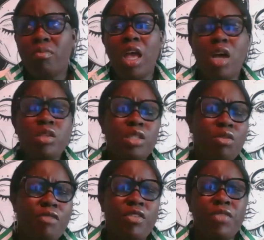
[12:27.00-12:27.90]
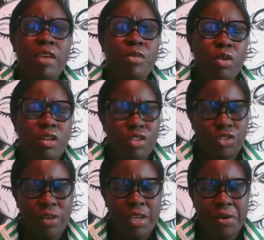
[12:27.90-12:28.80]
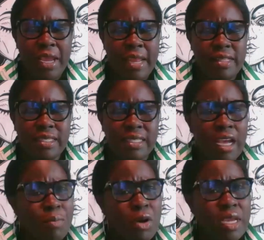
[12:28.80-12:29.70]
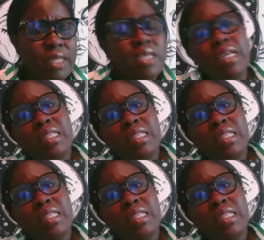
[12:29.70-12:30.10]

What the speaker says: Also, if you've ever wanted to try your hand at the stock market,